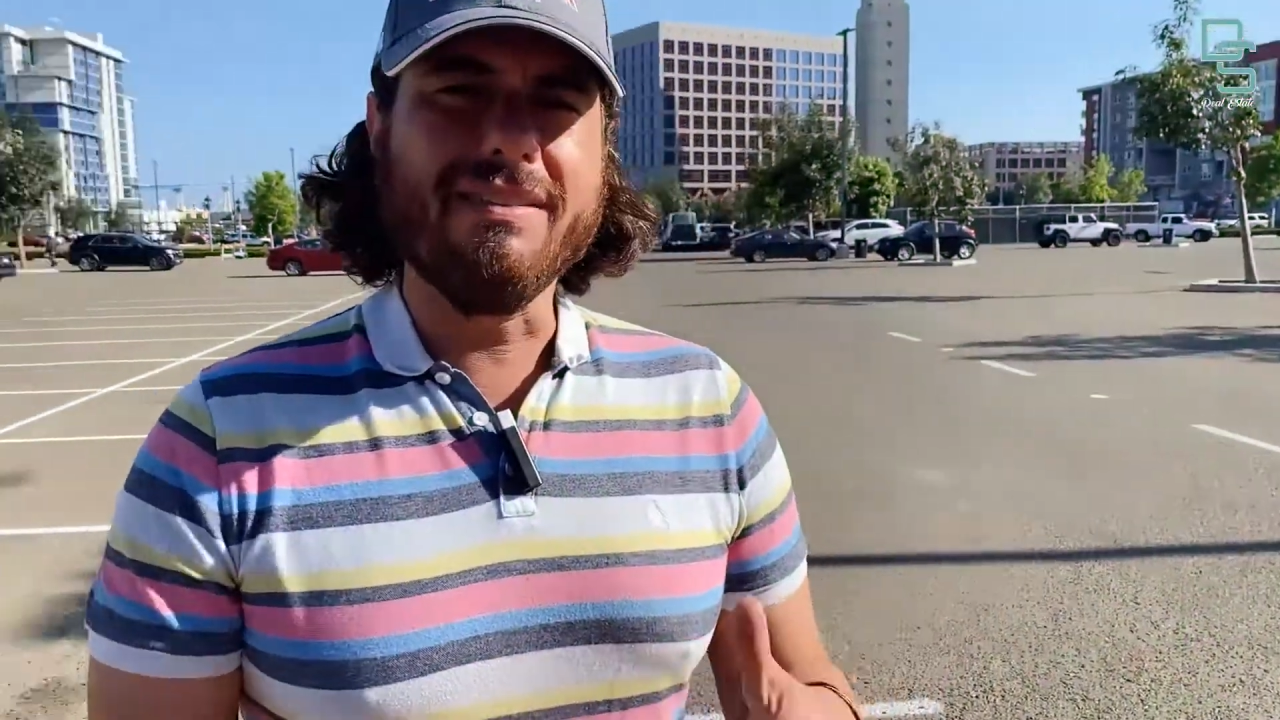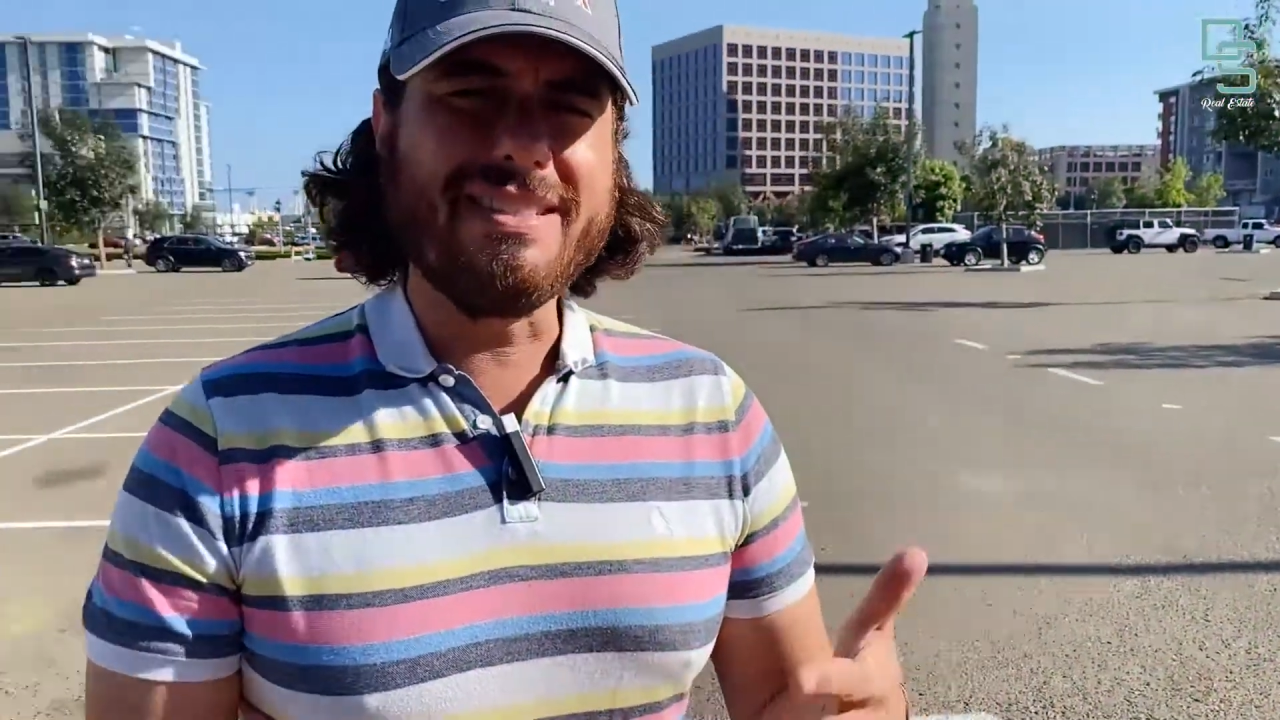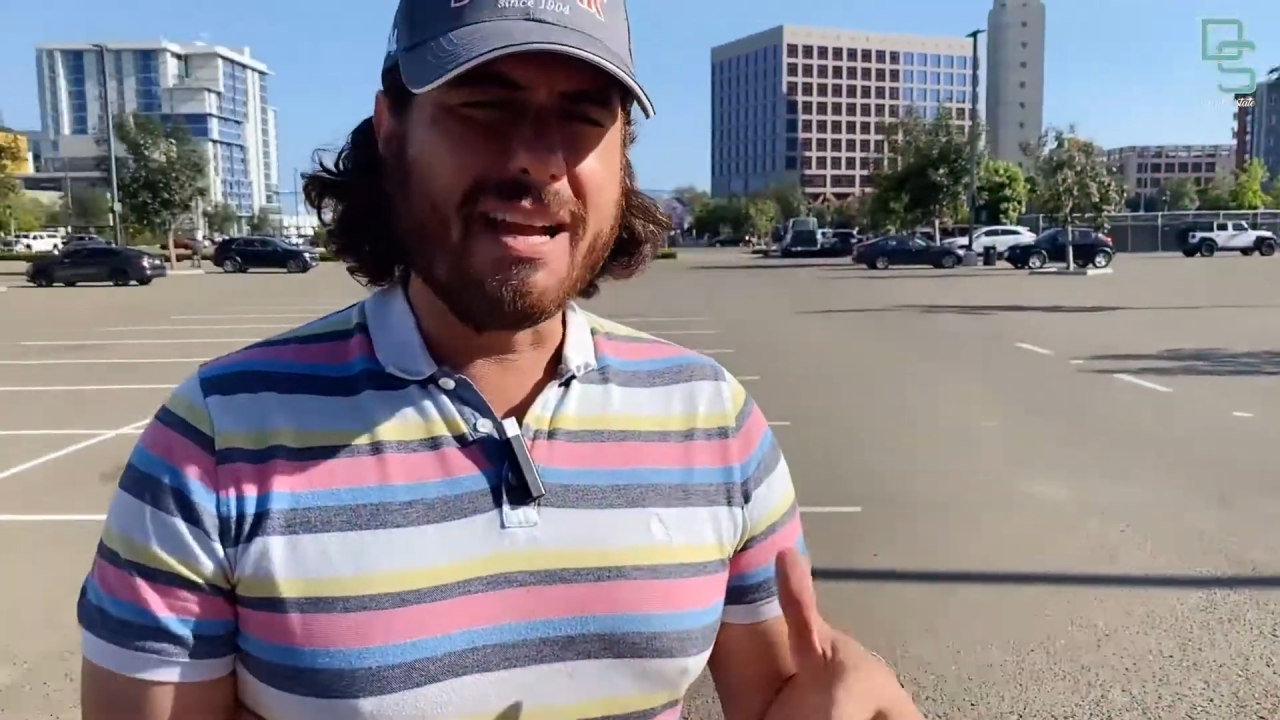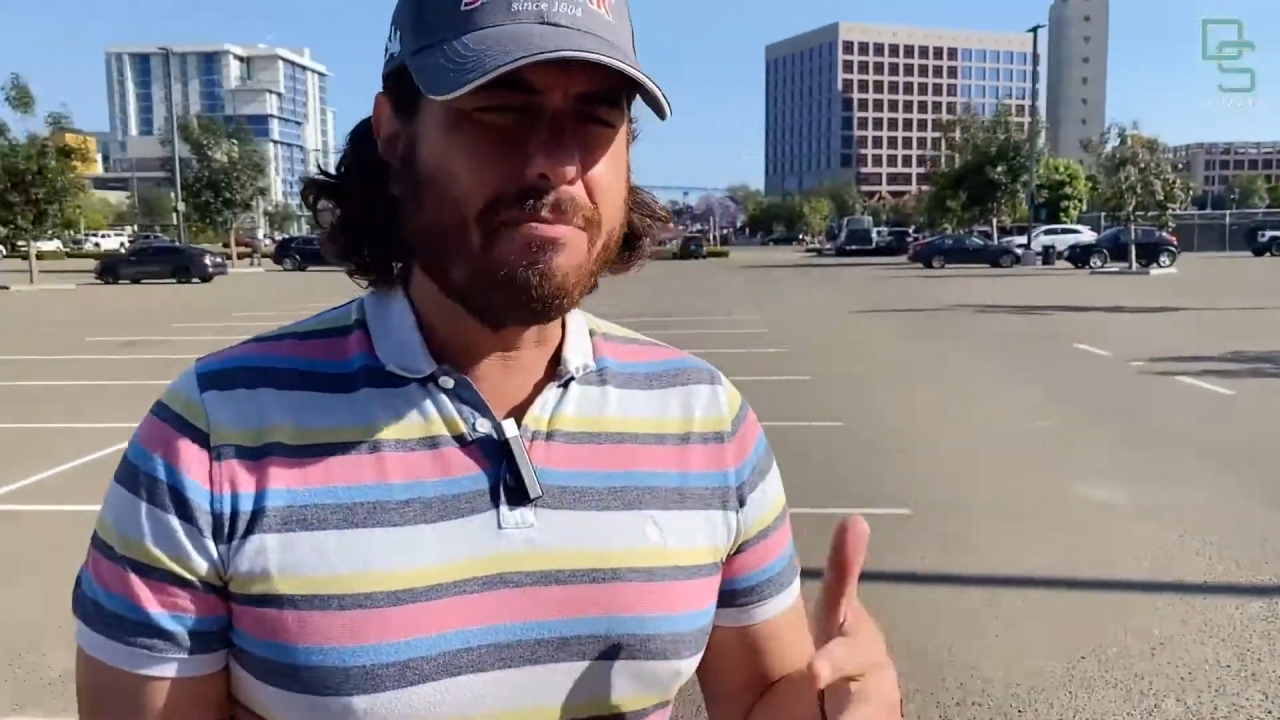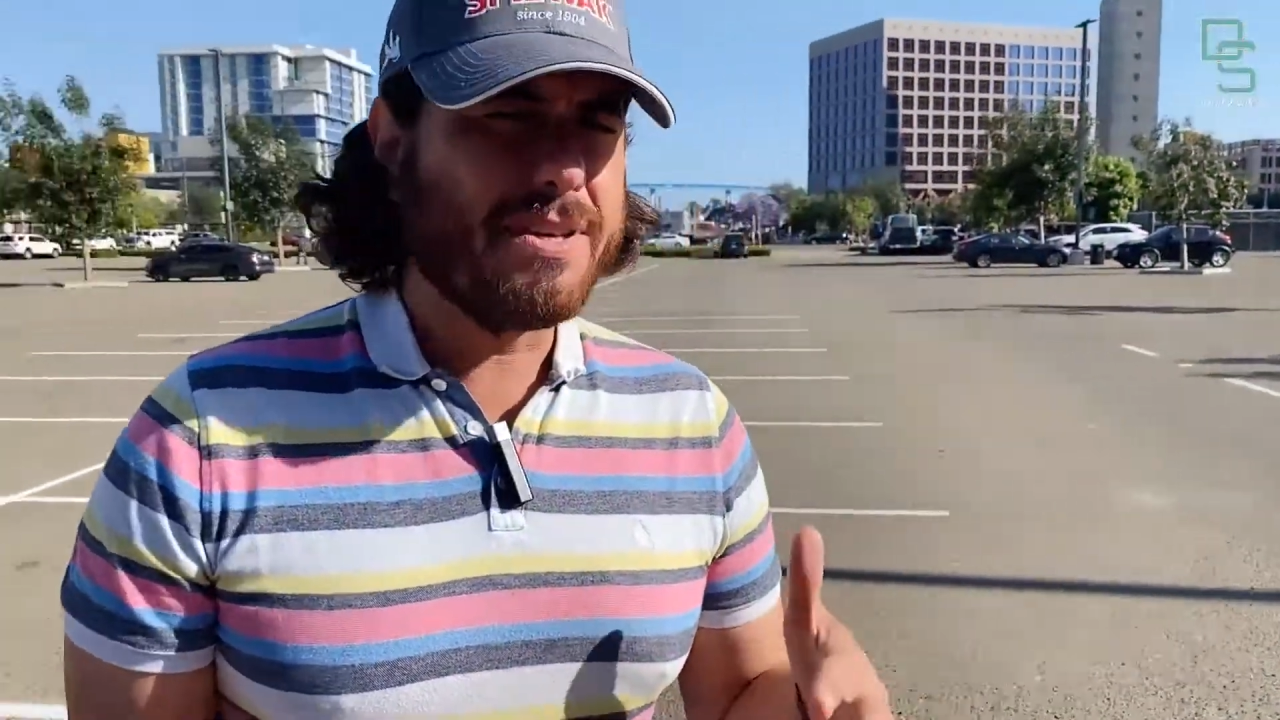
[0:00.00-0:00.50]

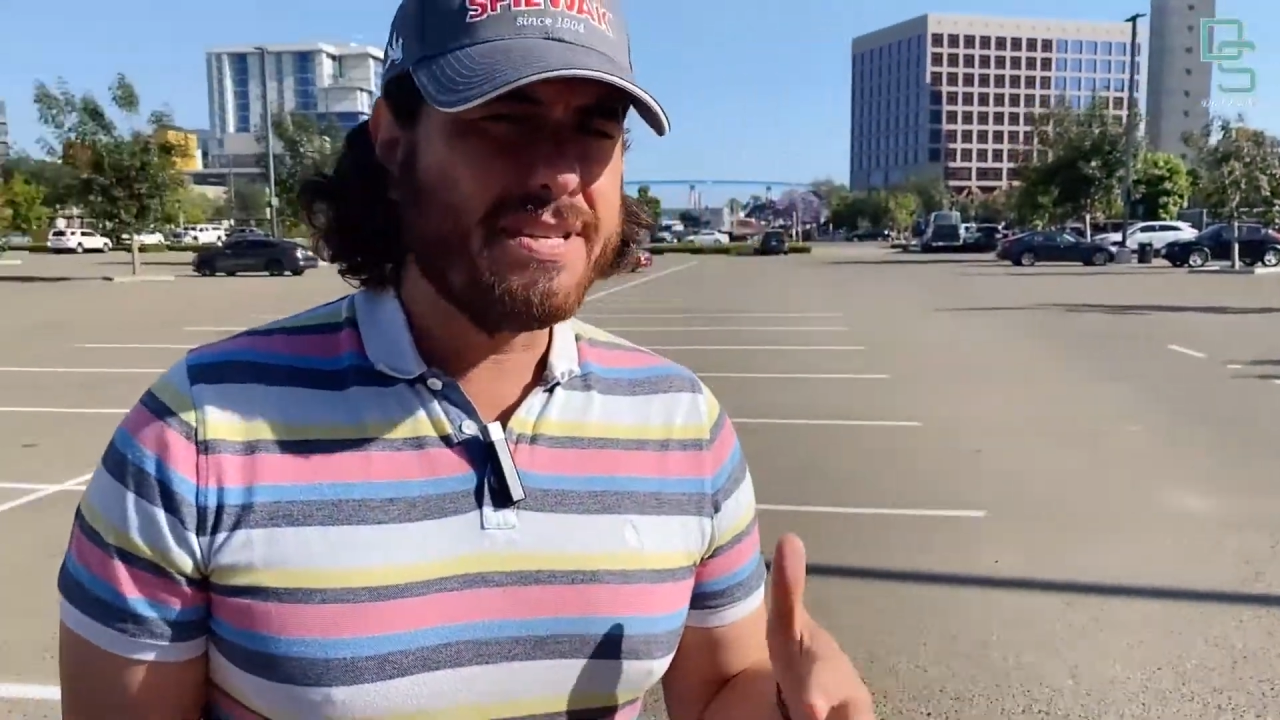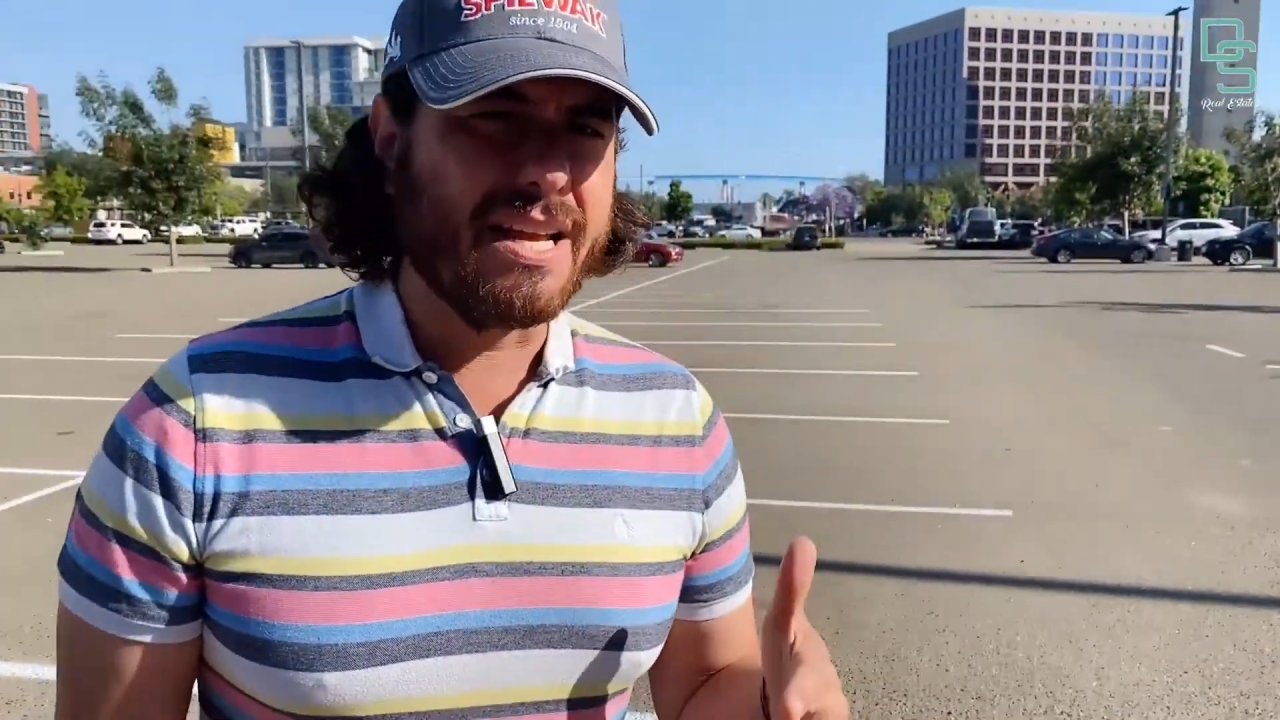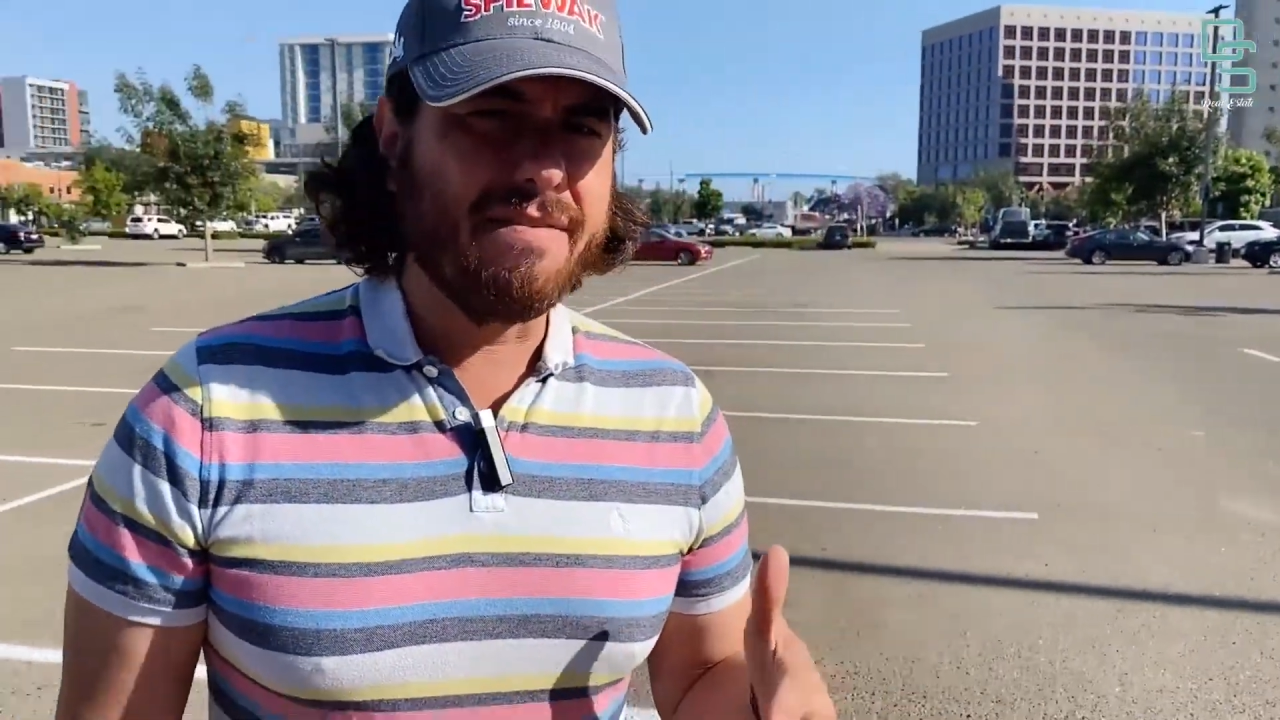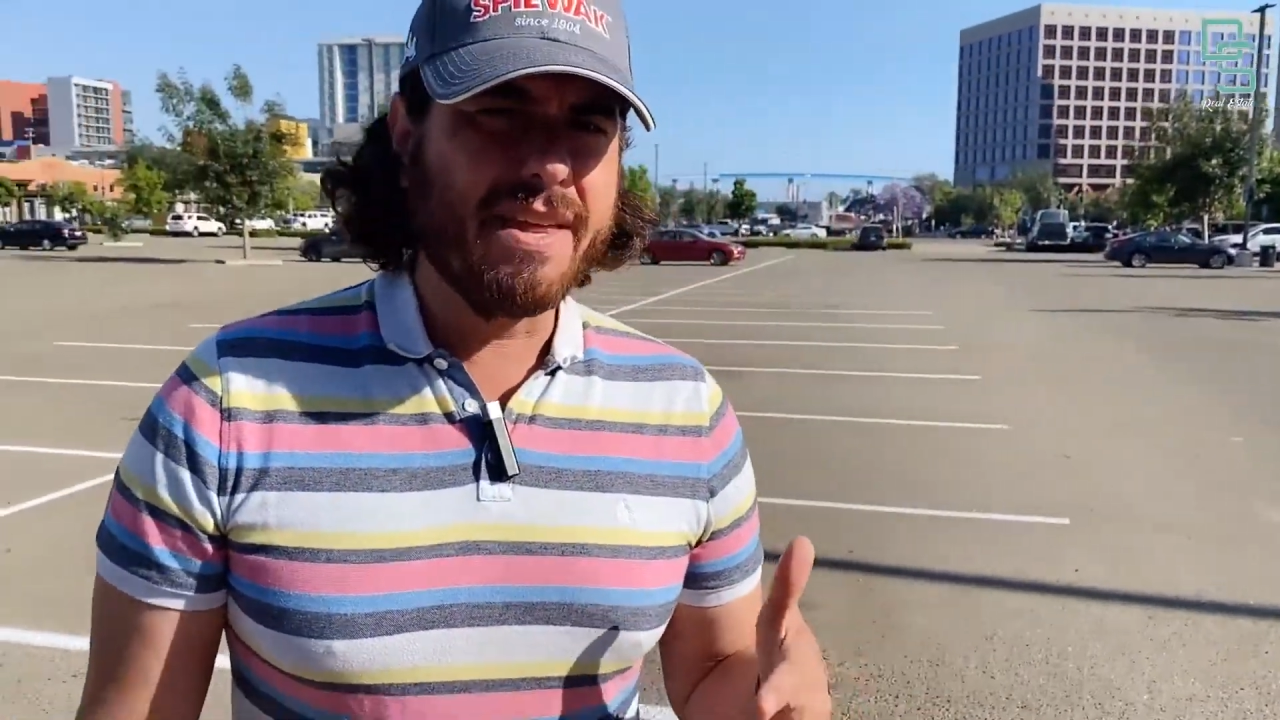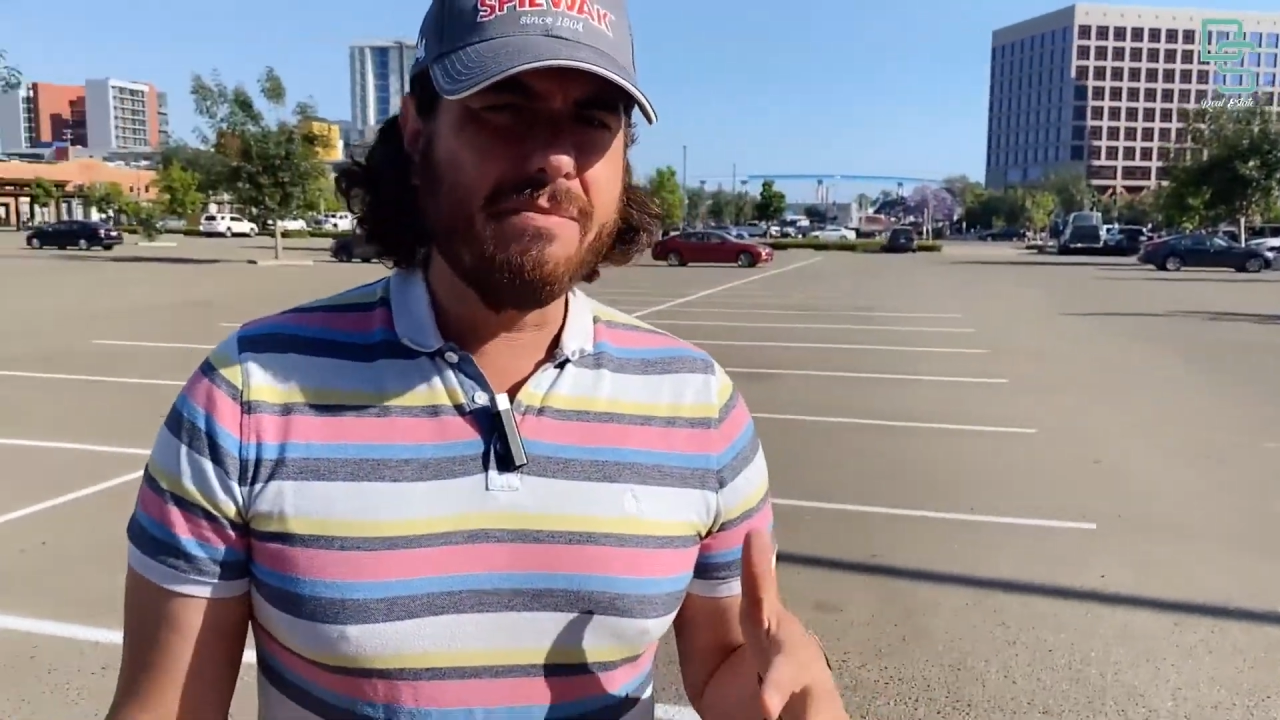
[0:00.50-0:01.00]
10% of them,